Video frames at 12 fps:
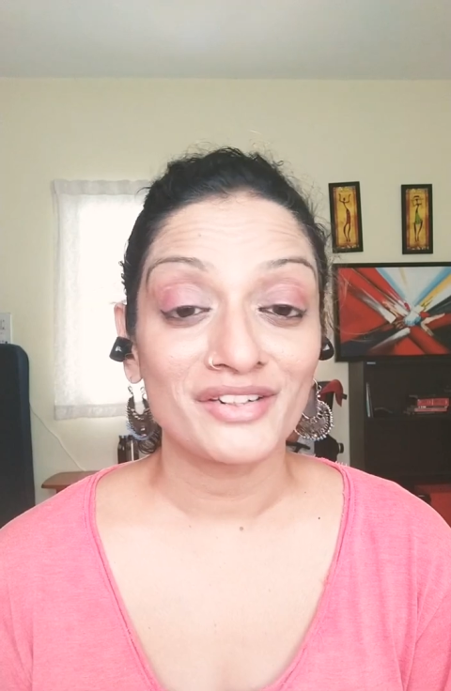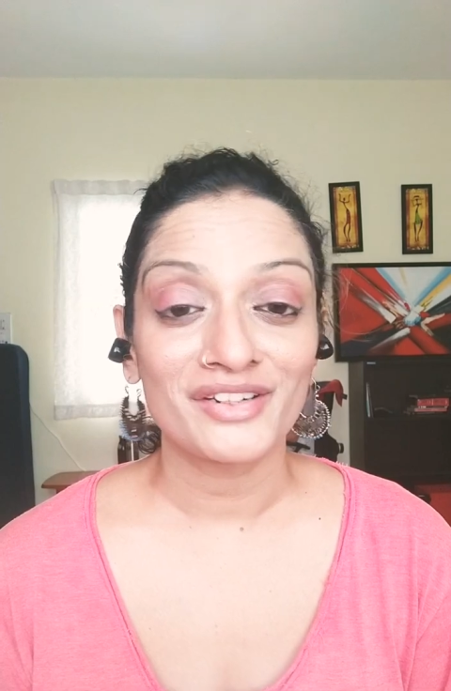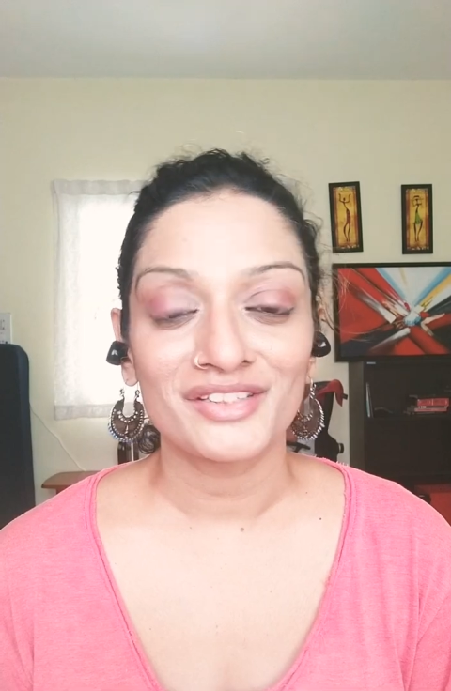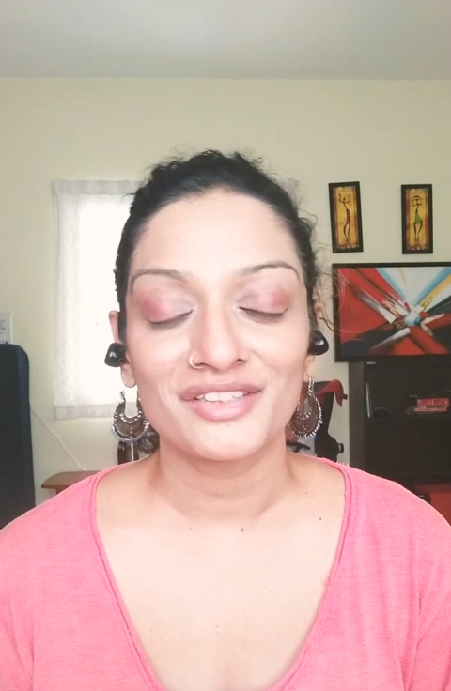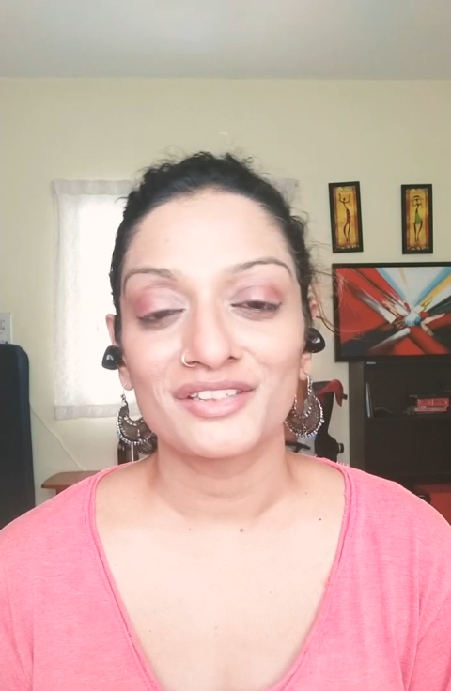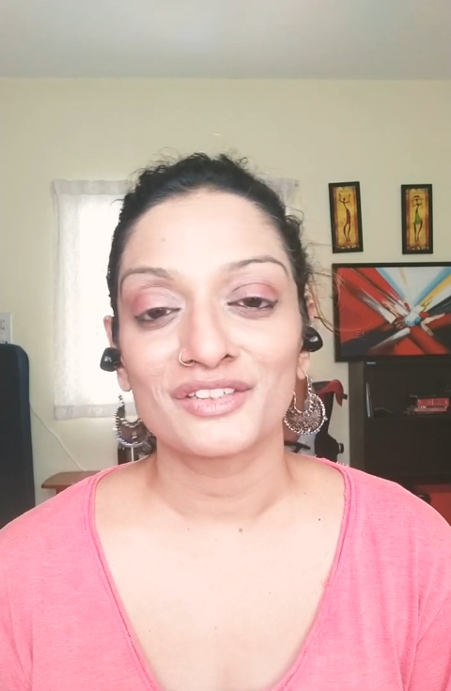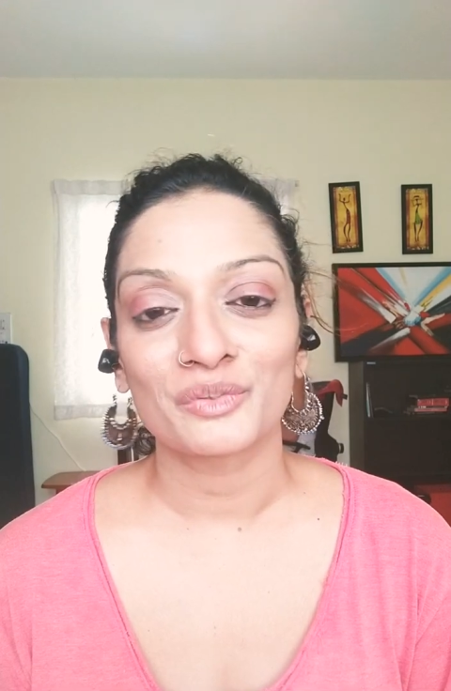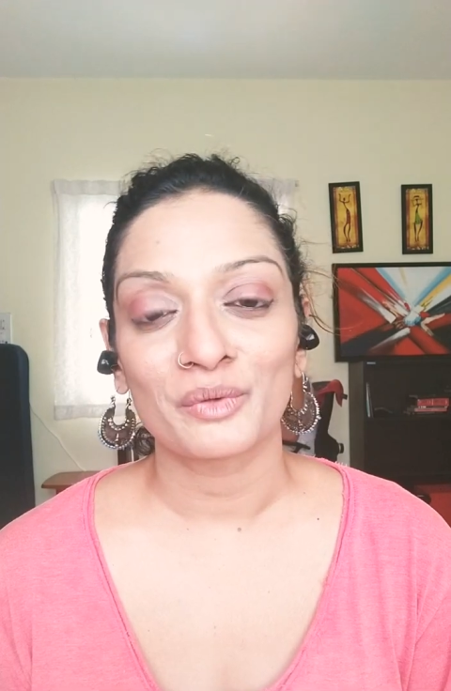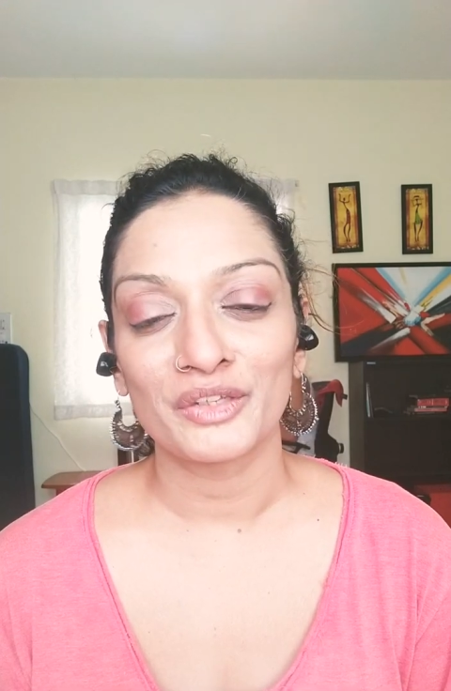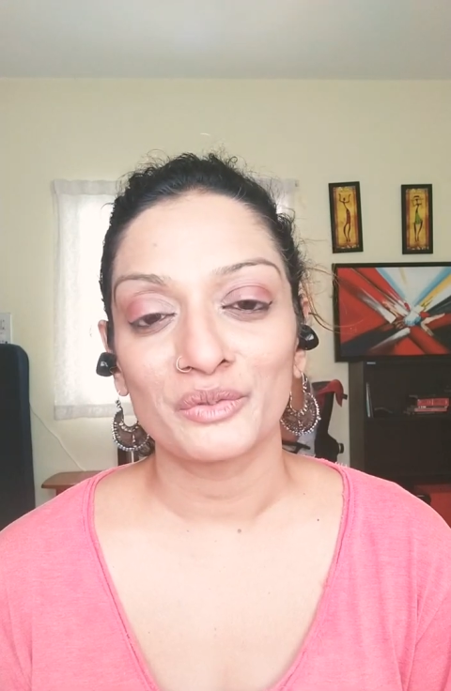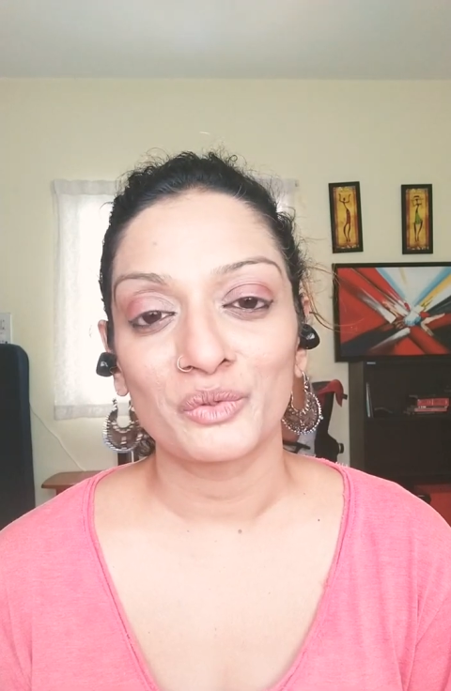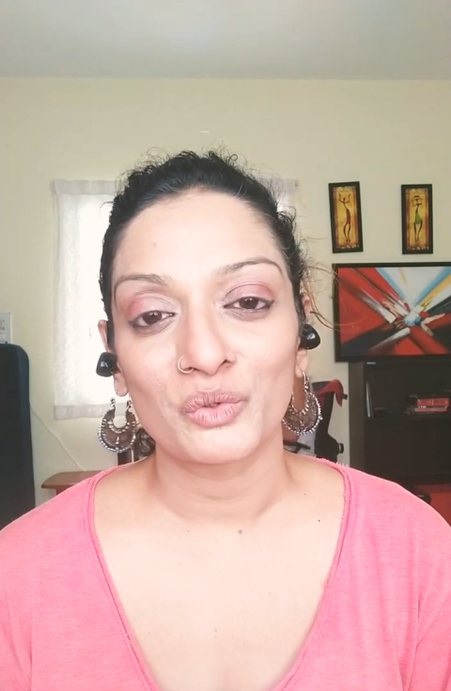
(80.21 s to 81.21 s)
reasons why
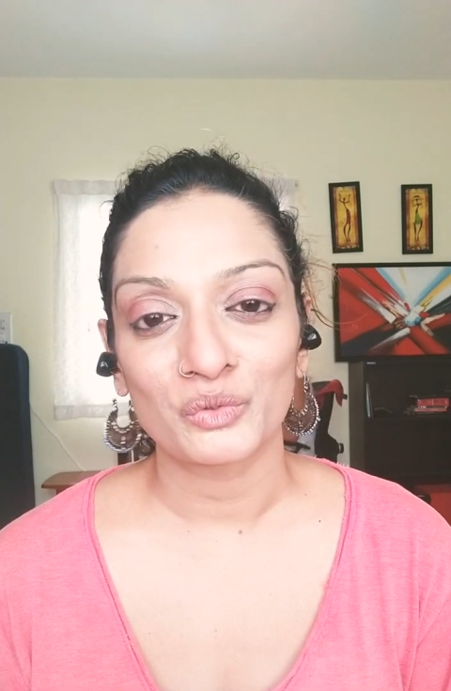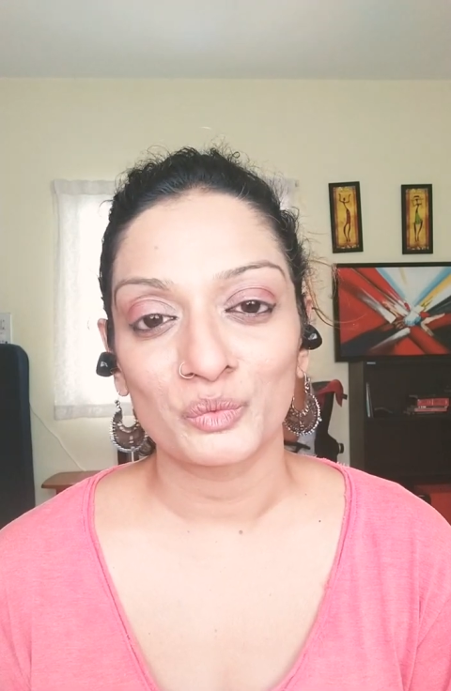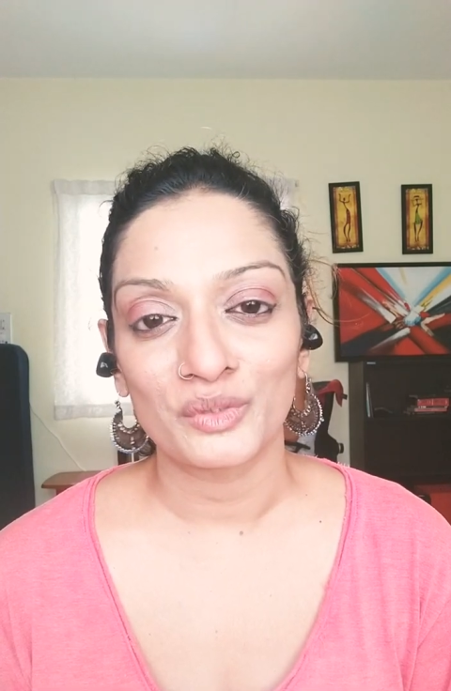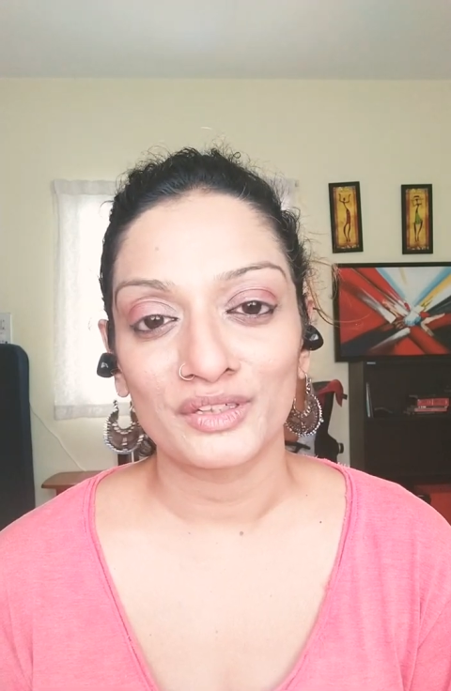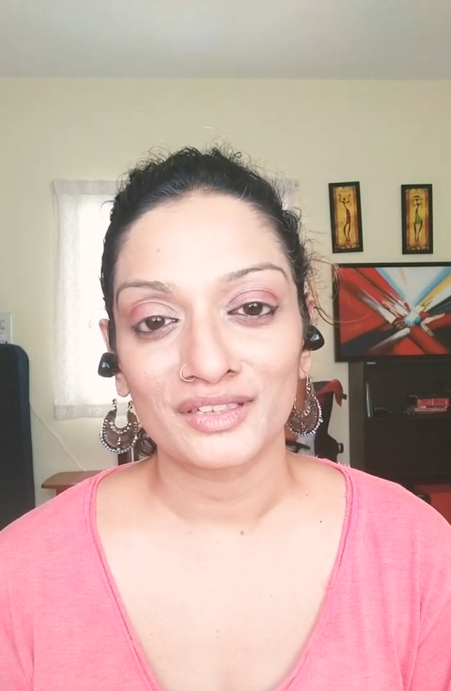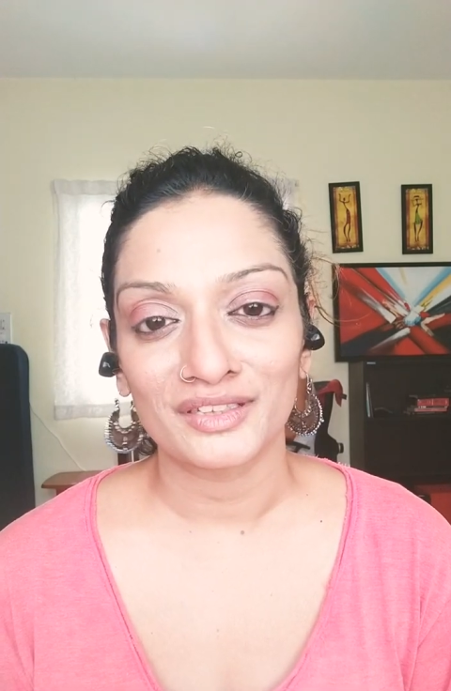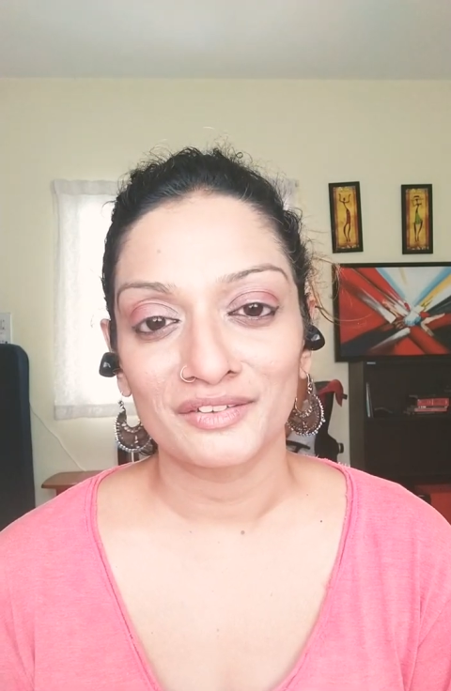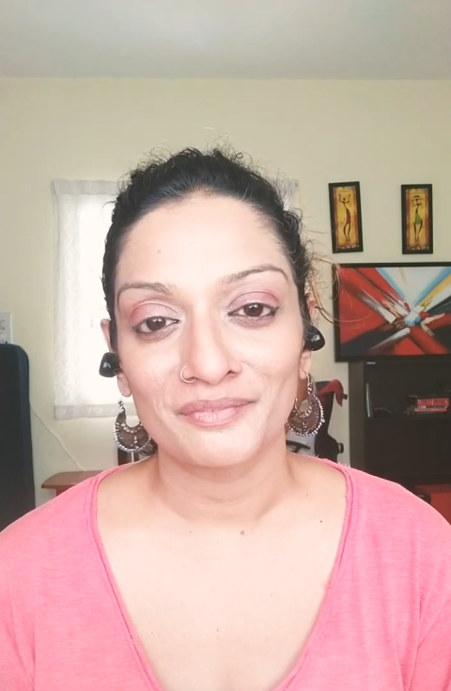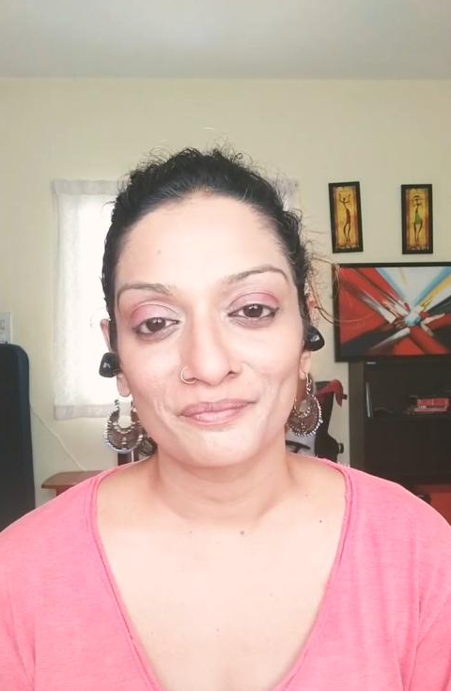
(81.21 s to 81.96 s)
you go to work.